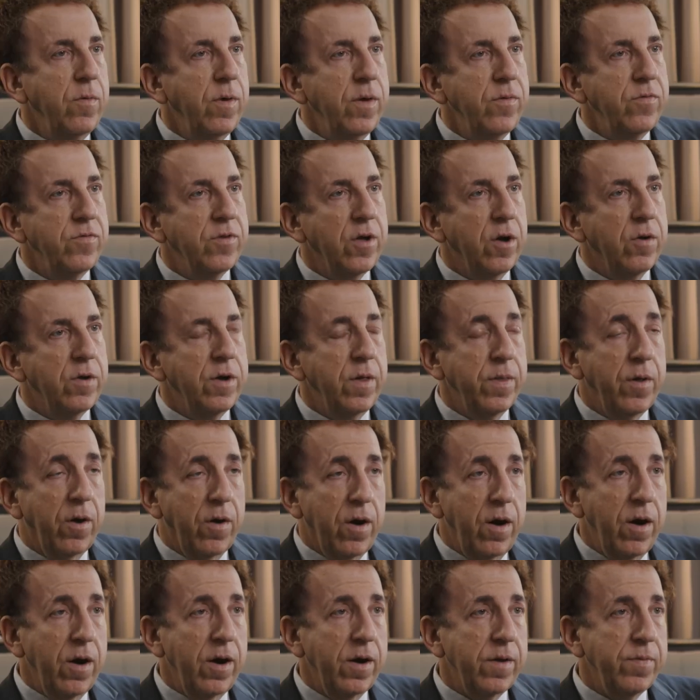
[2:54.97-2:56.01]
we've shown in the
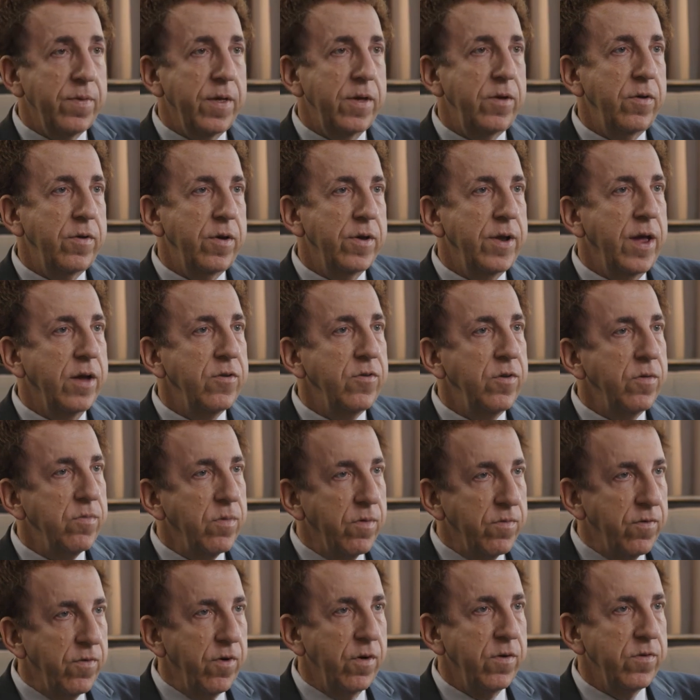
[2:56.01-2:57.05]
heart that you can actually
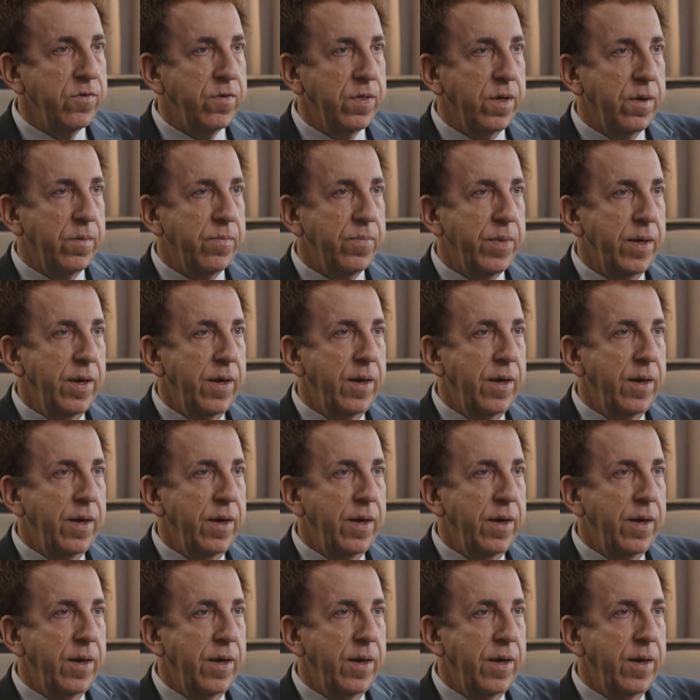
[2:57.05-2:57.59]
reverse them.